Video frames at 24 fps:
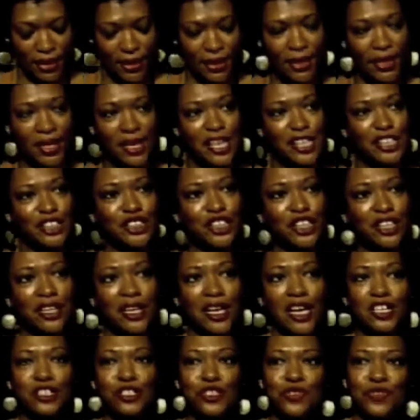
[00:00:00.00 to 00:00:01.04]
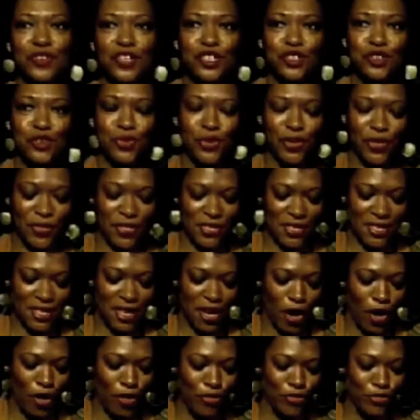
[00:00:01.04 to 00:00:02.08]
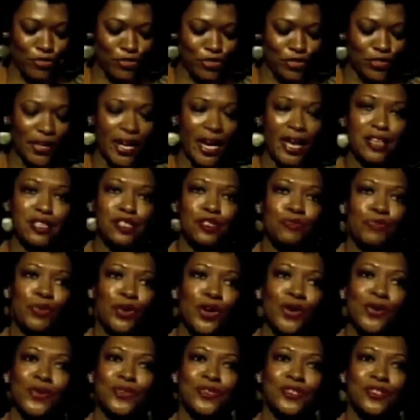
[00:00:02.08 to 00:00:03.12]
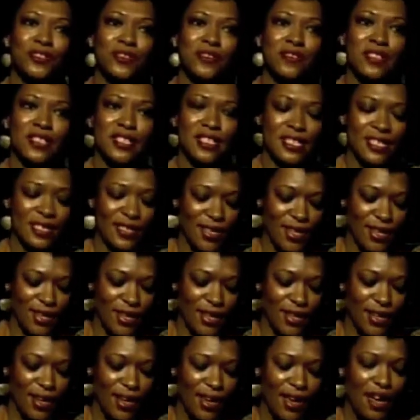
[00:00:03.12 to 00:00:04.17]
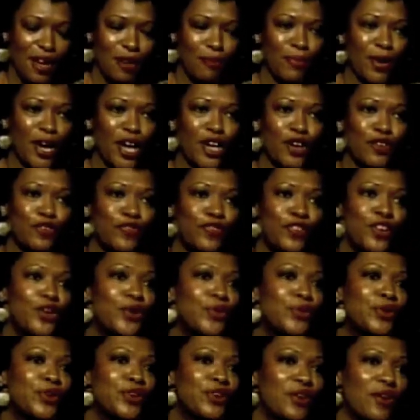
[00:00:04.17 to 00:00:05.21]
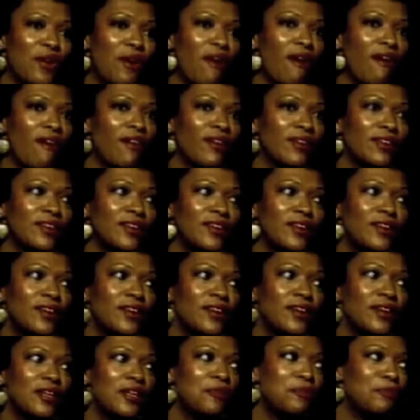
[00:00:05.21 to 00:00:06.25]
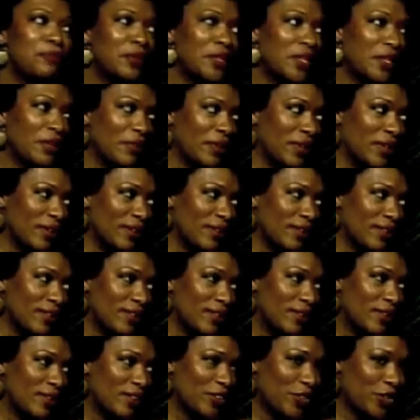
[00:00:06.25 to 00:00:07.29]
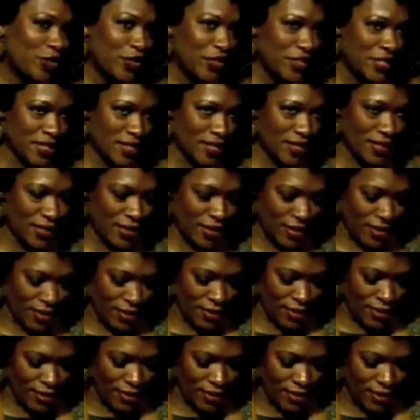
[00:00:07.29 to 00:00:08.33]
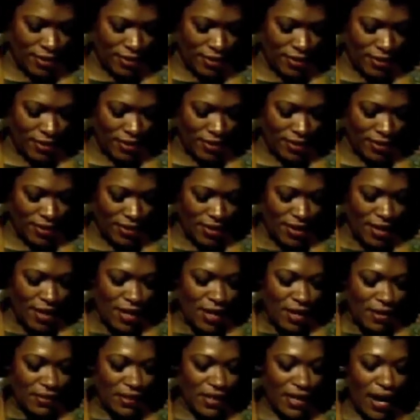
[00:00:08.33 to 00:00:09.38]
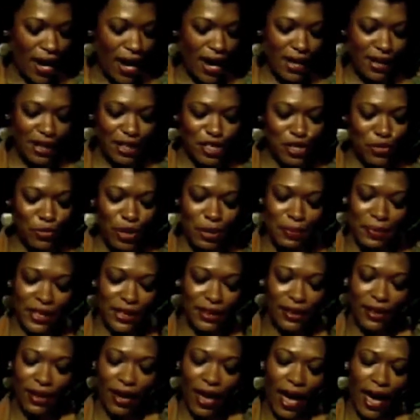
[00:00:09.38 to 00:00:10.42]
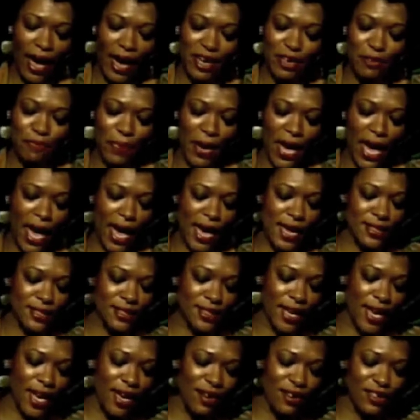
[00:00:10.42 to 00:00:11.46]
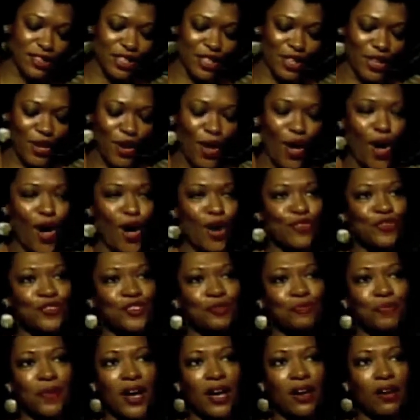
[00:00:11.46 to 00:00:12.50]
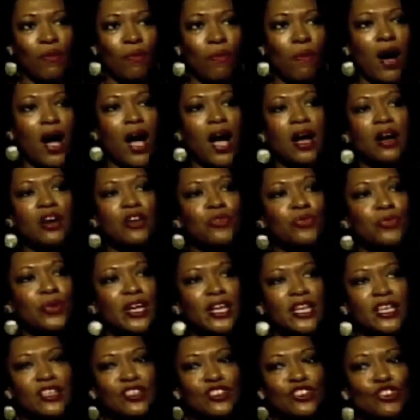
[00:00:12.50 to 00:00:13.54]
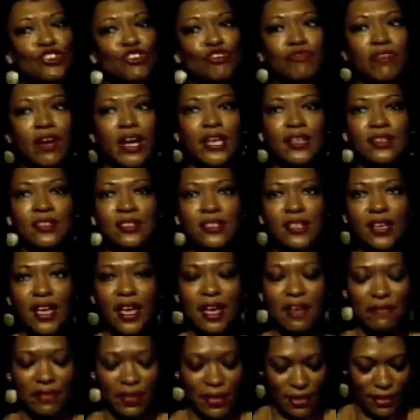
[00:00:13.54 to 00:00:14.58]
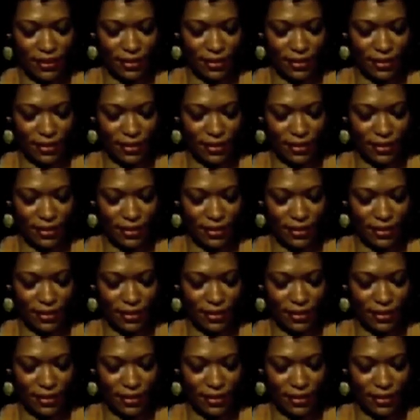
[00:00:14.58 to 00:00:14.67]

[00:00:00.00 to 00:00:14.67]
each a country to herself transposed to this city by a fluke called imperial courtesy. The island women glide past, held aloft by a wire running straight to heaven.